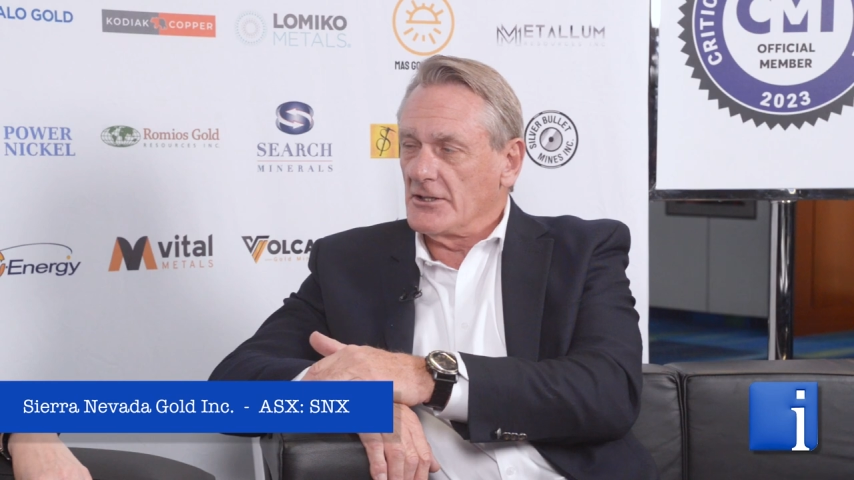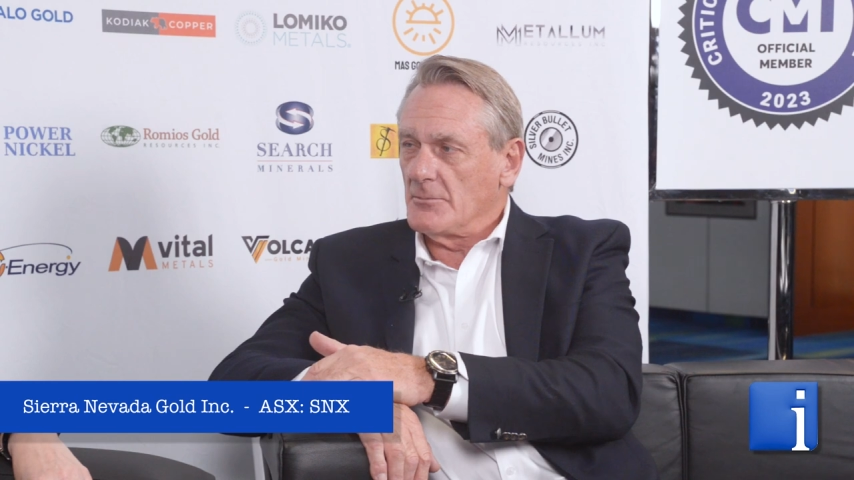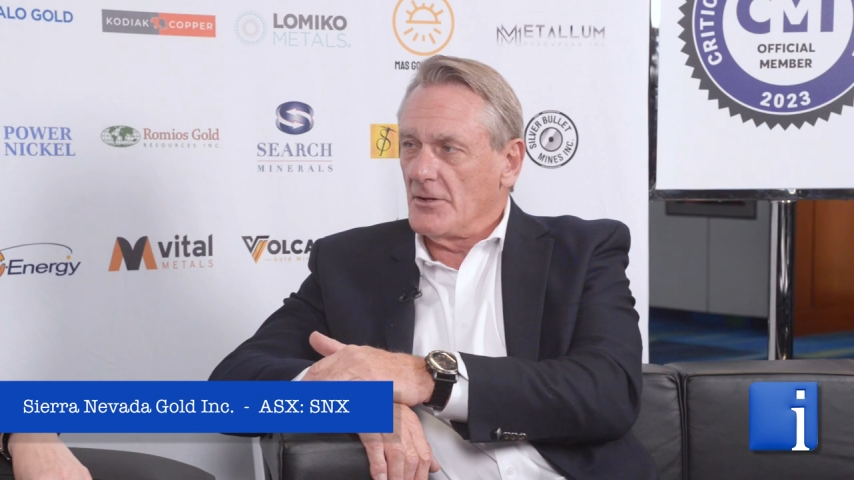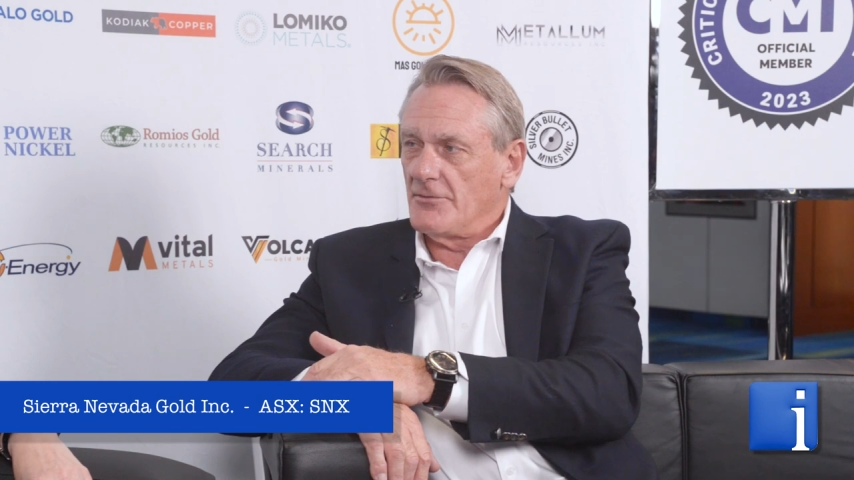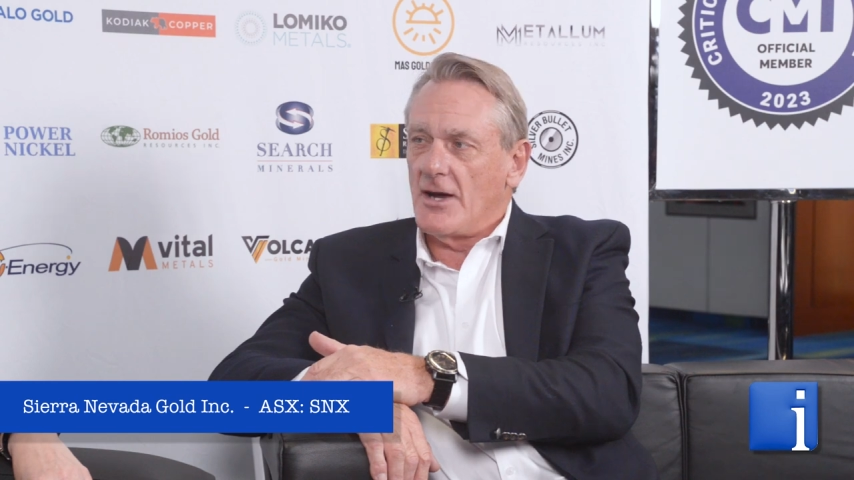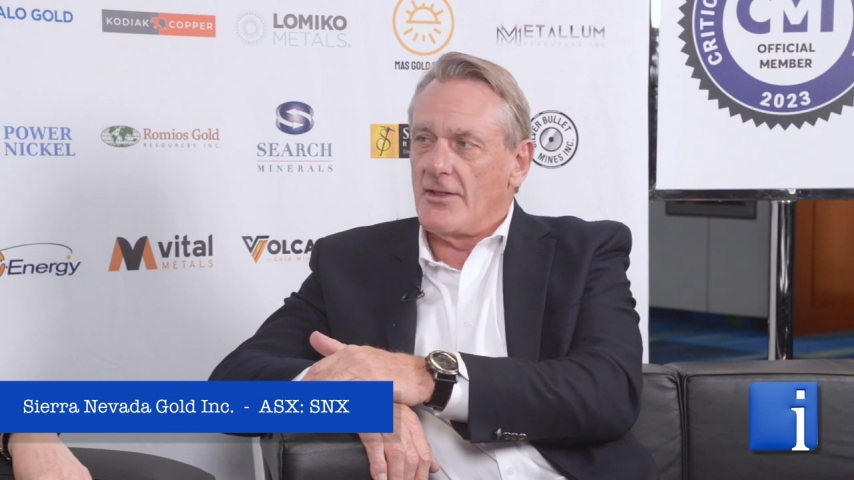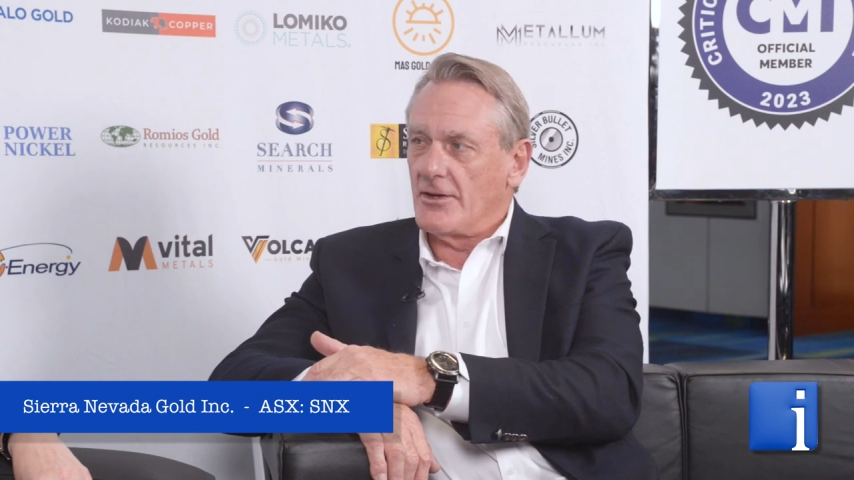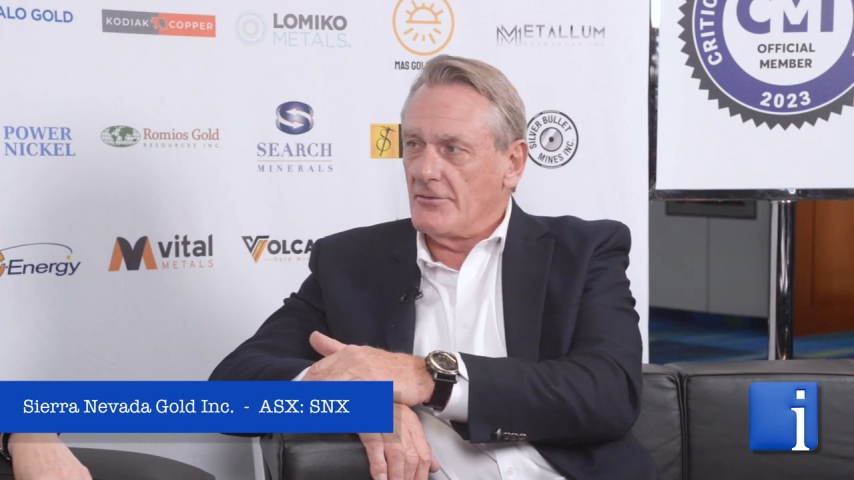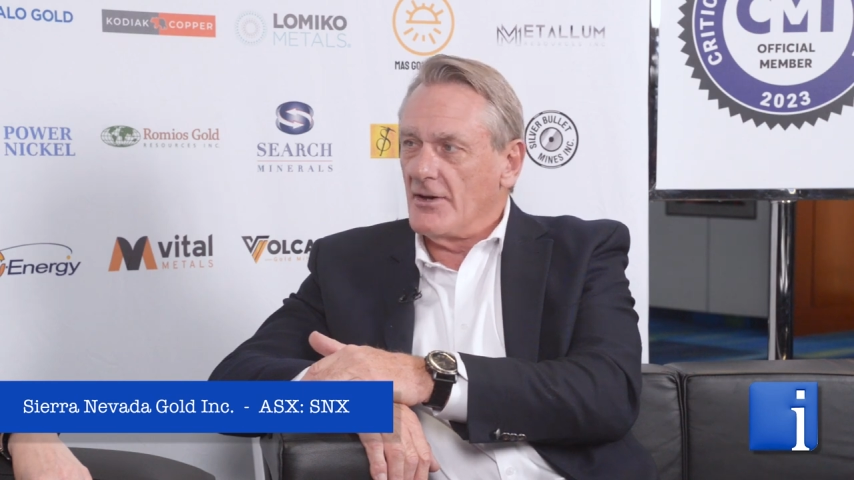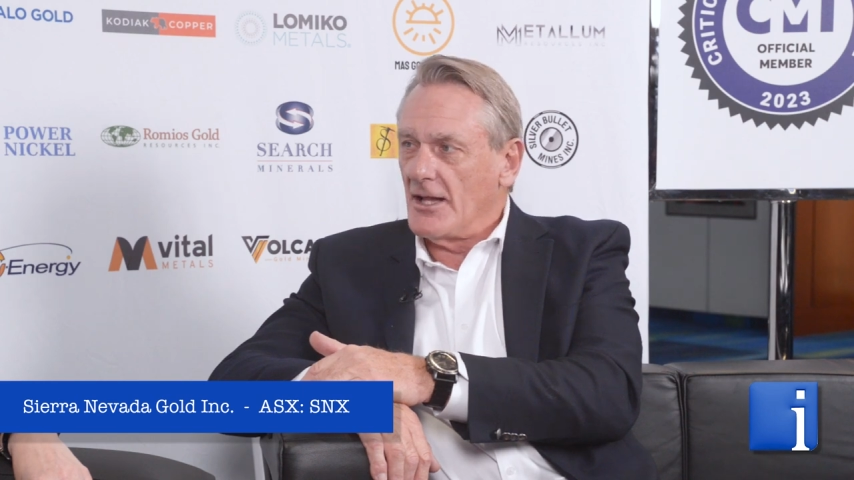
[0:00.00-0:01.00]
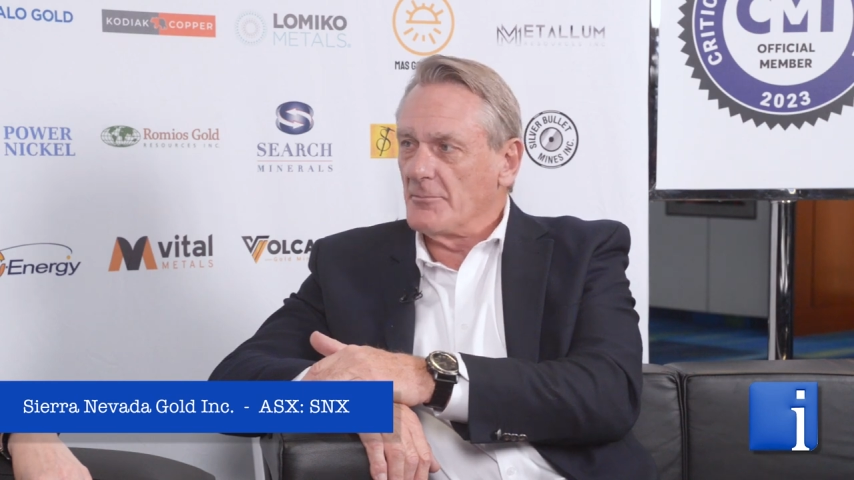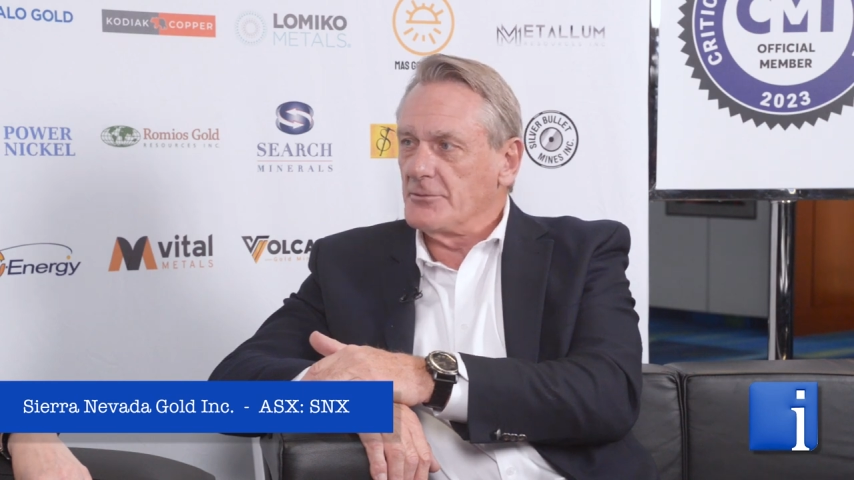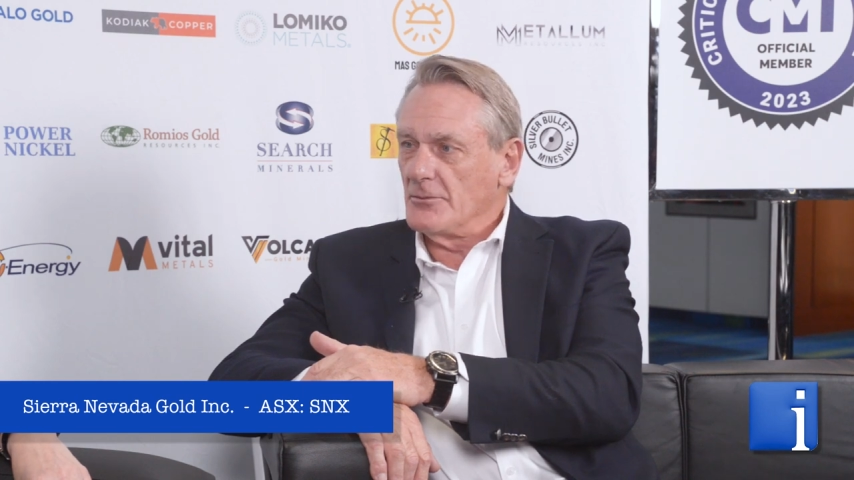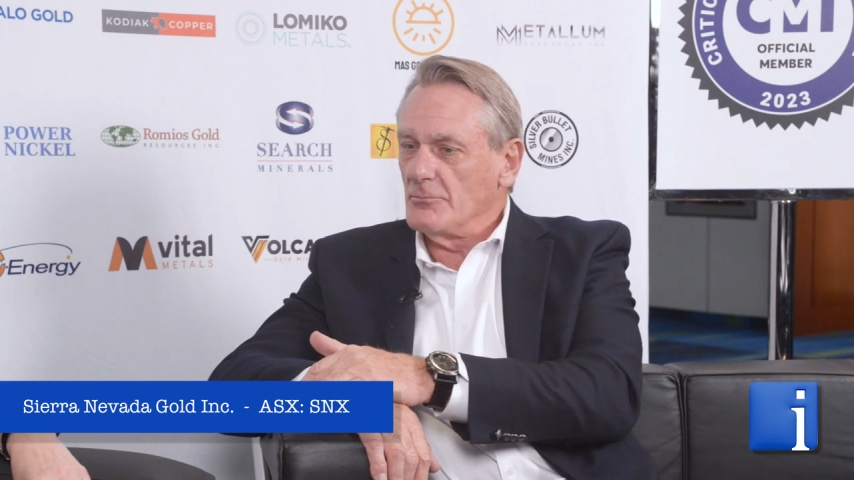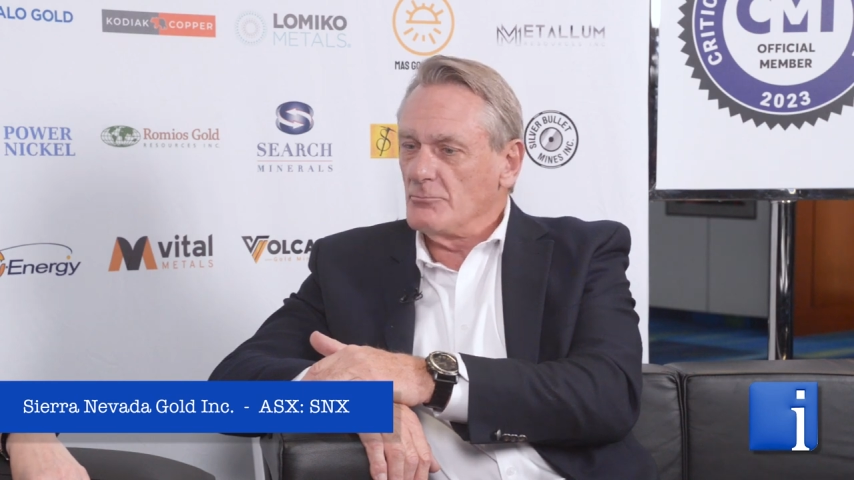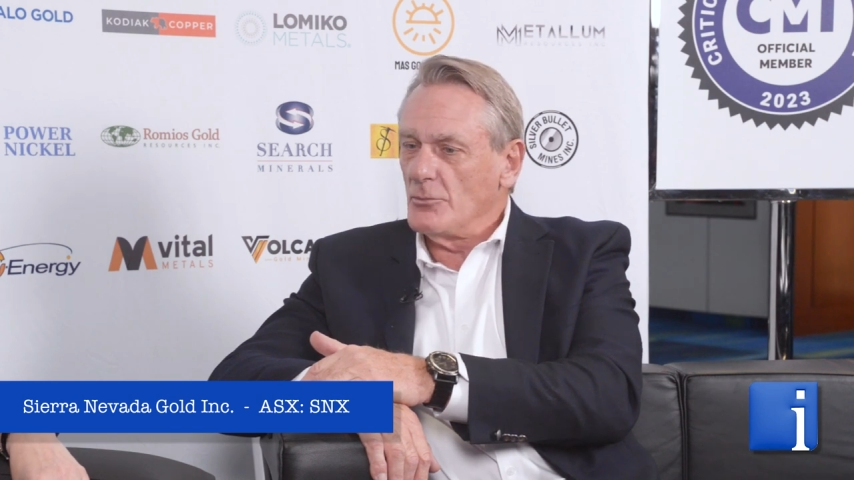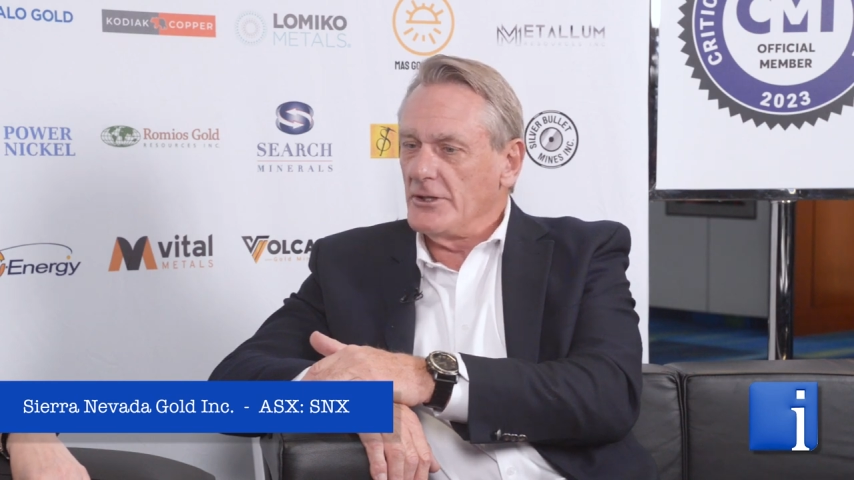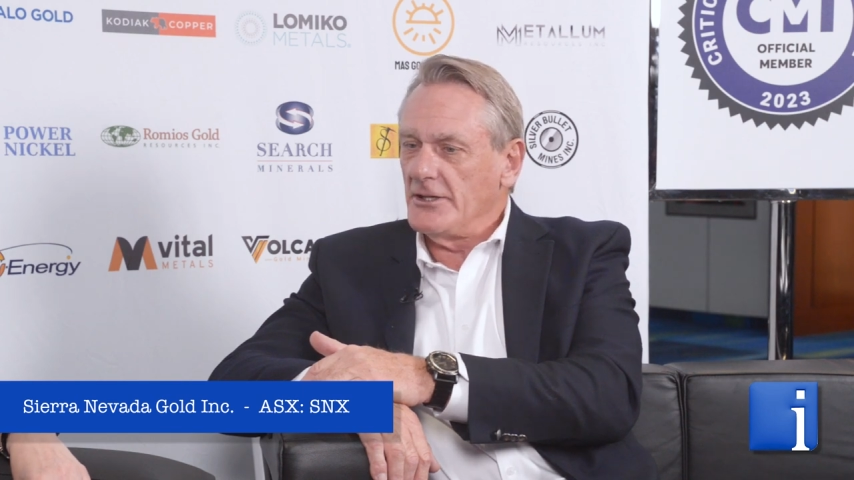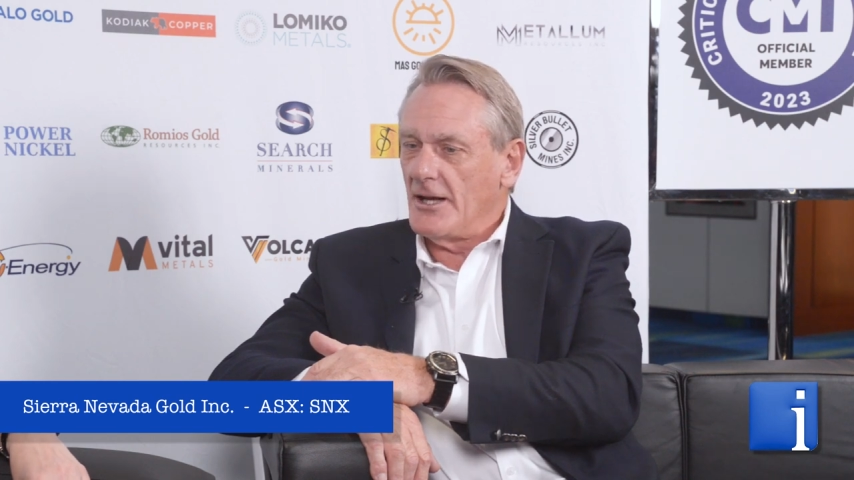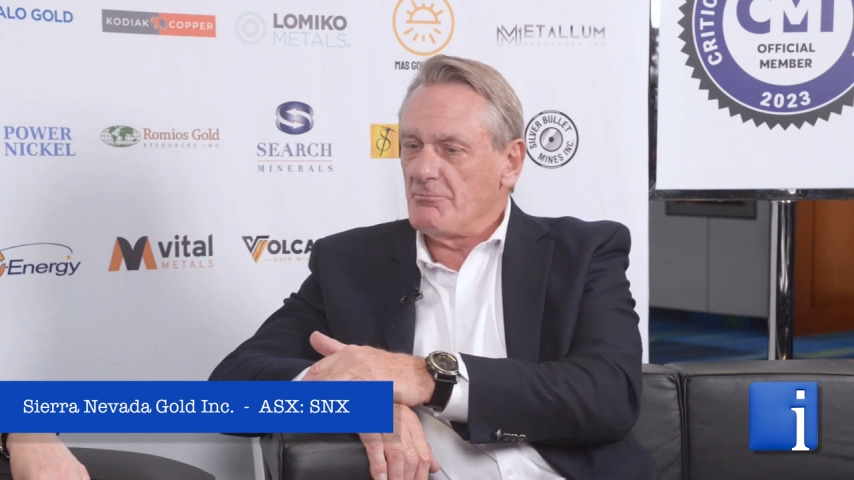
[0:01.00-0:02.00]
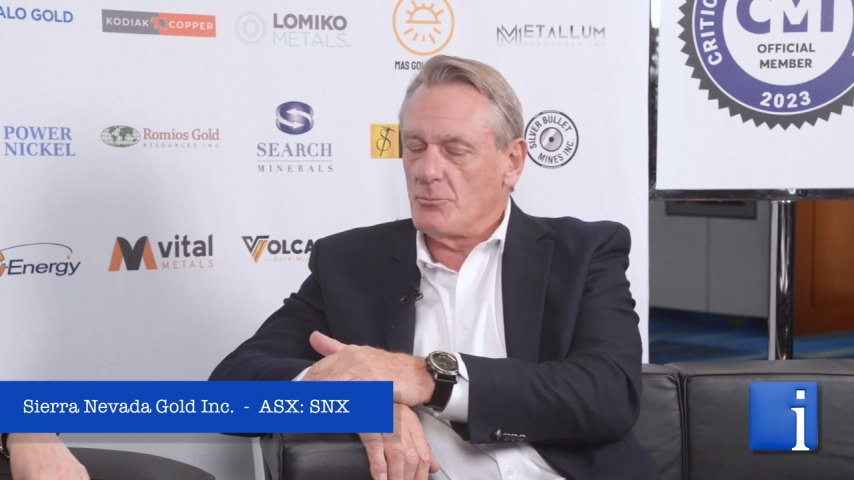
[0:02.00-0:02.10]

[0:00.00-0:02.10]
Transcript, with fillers: that my father developed, and we uh,